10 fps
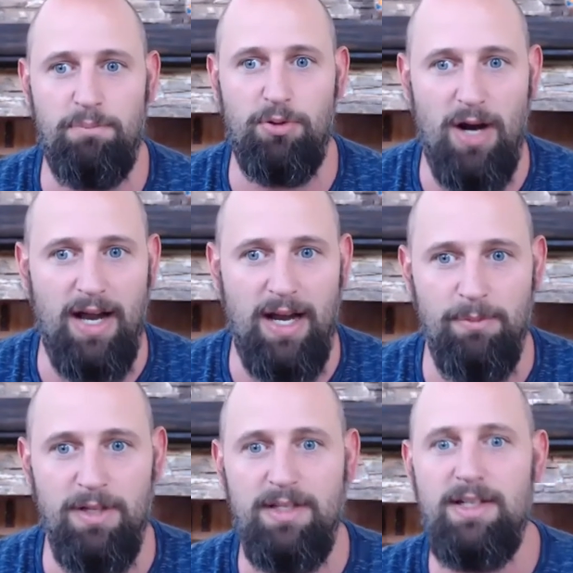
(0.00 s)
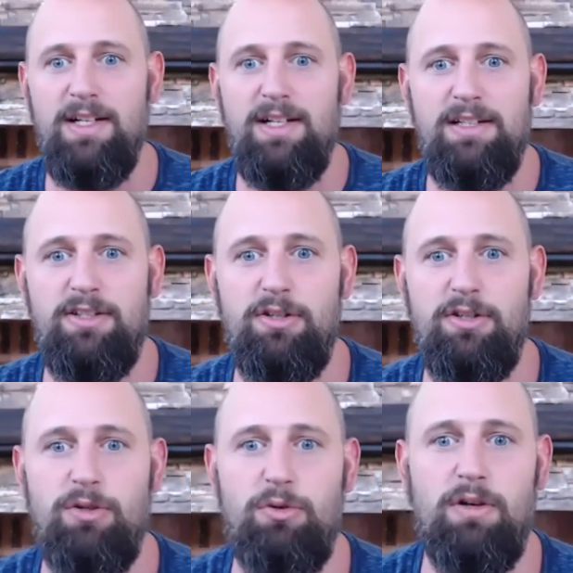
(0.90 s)
Prime
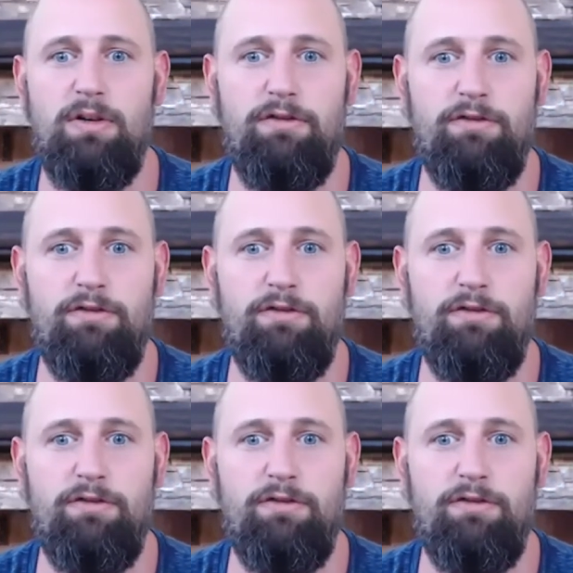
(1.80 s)
to